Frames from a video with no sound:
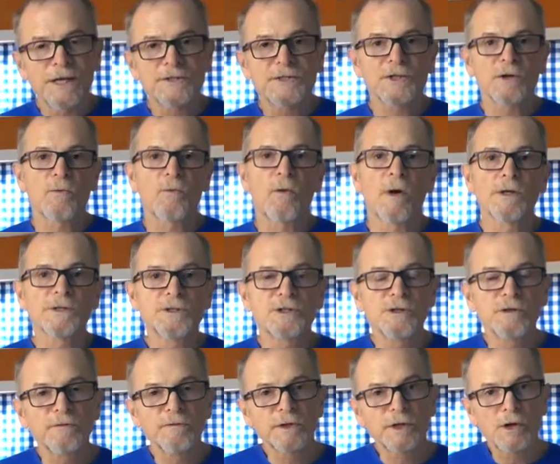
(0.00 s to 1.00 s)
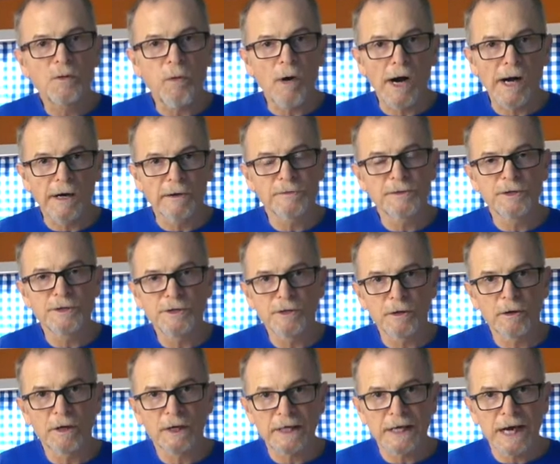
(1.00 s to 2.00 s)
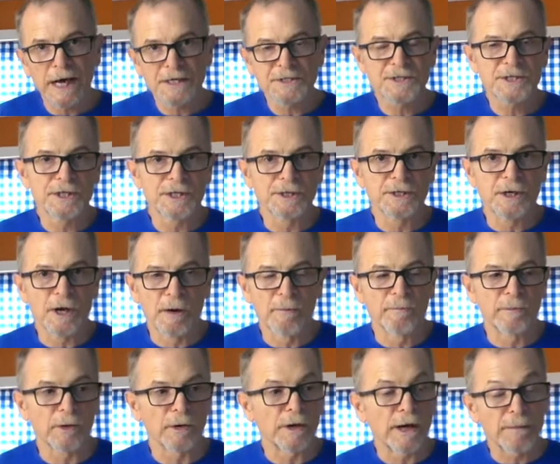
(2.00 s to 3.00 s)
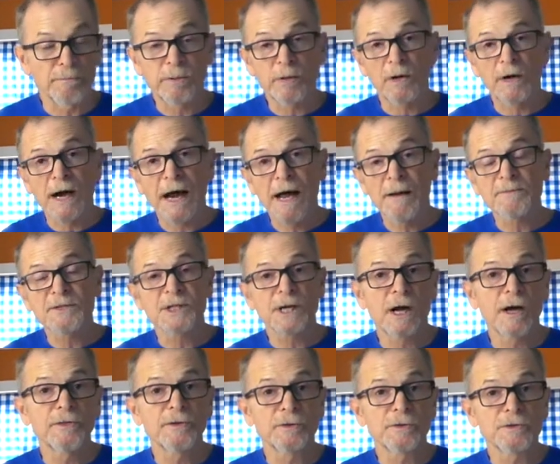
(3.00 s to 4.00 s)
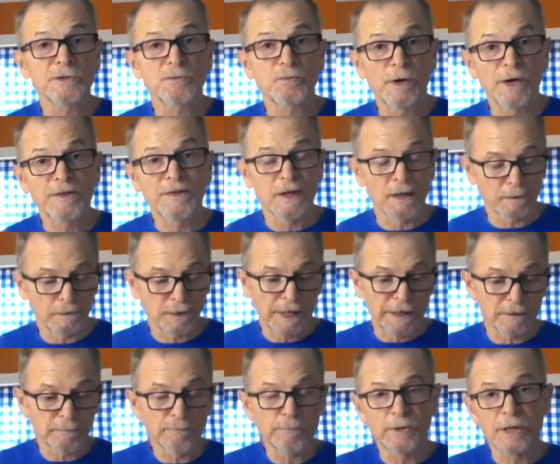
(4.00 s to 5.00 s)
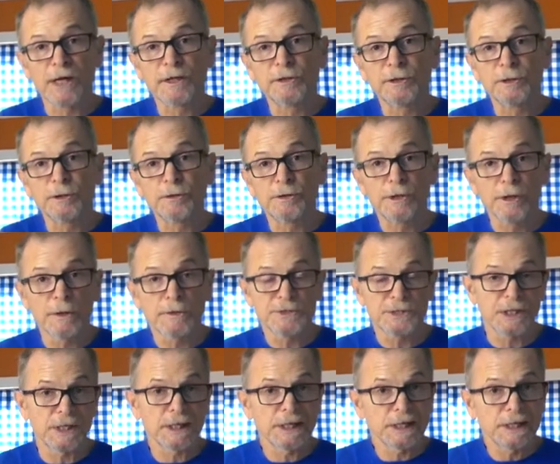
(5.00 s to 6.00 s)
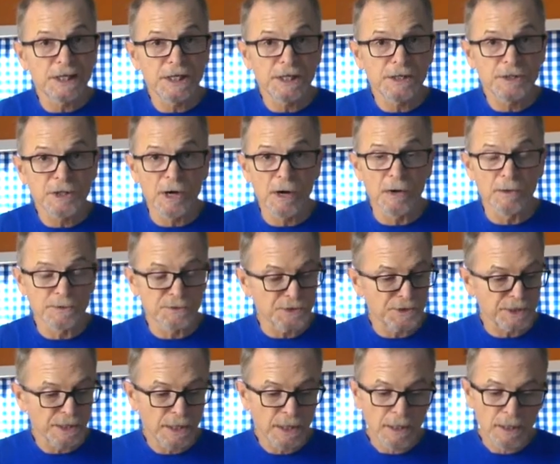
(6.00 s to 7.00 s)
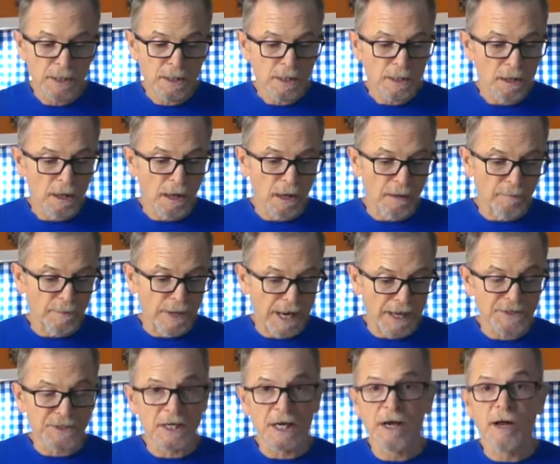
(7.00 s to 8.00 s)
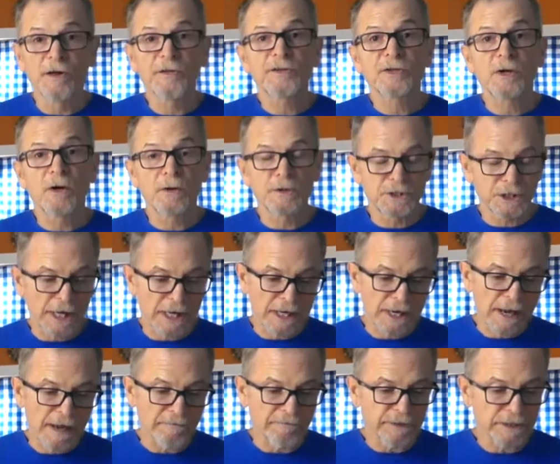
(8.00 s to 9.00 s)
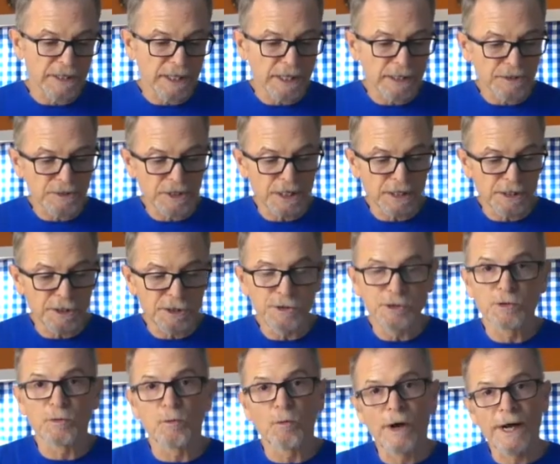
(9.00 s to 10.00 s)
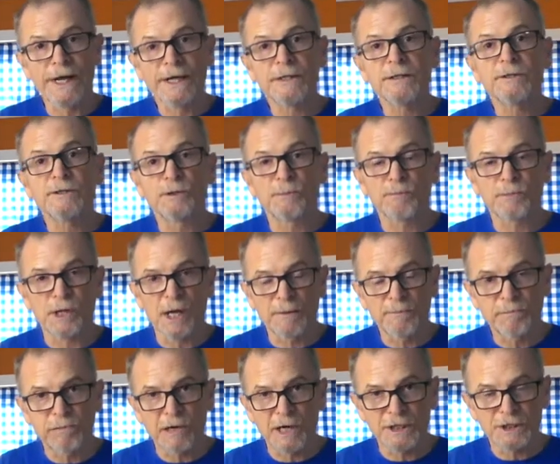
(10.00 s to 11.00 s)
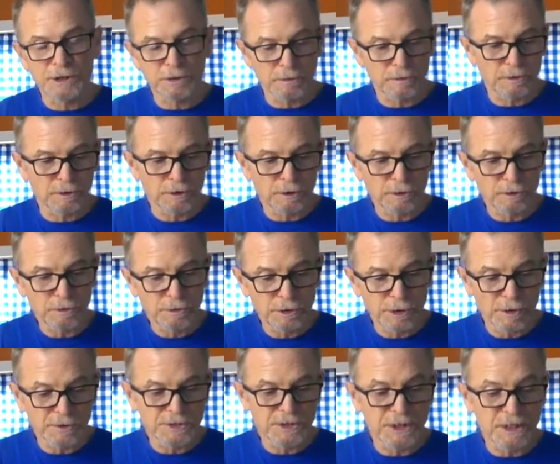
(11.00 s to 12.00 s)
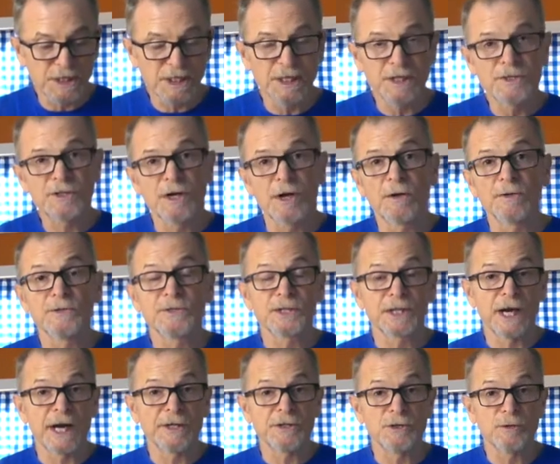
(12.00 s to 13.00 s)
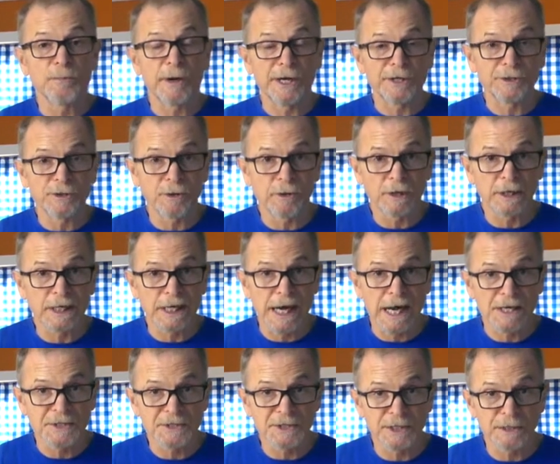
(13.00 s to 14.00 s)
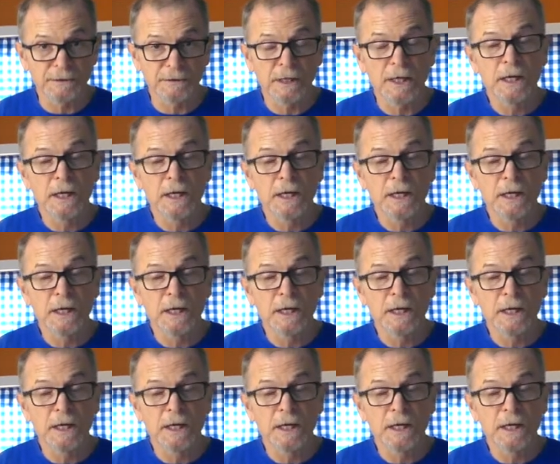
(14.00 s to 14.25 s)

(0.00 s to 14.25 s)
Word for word: so once you've acquired the uric acid number, and perhaps others with it, like blood glucose and the ketones, um, as a health coach, I advocate taking your weight, your blood pressure, the glucose, the ketones, and I do my uric acid.